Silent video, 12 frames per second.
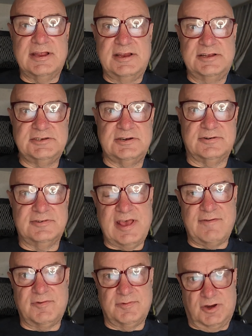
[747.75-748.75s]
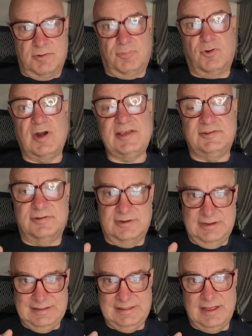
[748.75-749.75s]
conditioners have a compressor
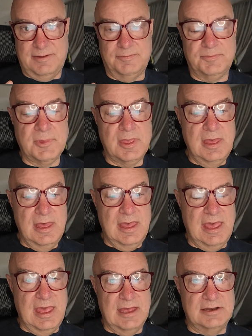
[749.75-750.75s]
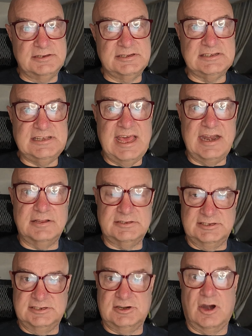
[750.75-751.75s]
in them. And to get it
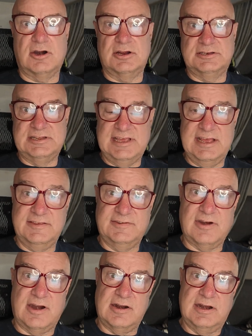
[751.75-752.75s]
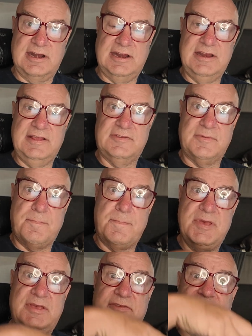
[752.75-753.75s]
started, to kickstart it, it needs a
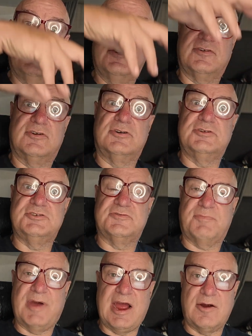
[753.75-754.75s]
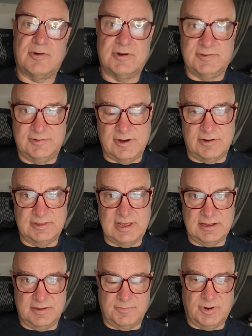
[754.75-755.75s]
big surge of power to start
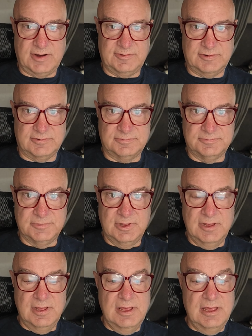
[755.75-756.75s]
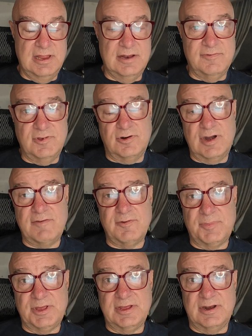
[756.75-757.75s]
that compressor. And if you don't have
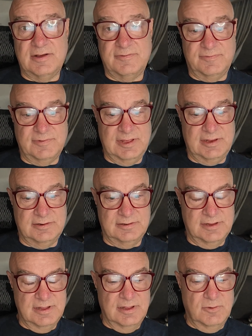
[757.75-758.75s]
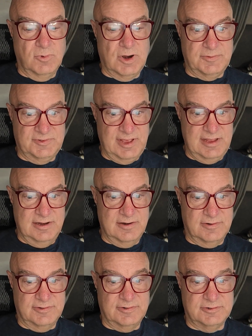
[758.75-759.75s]
it big enough, and what I'm saying
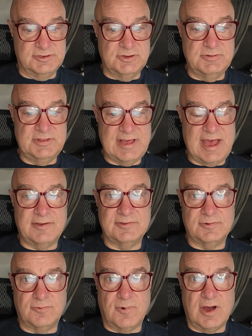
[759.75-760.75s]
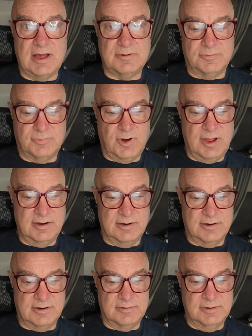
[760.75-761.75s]
here is her 2,000 watt
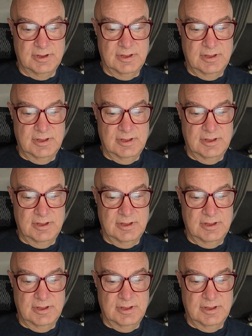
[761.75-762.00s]
Predator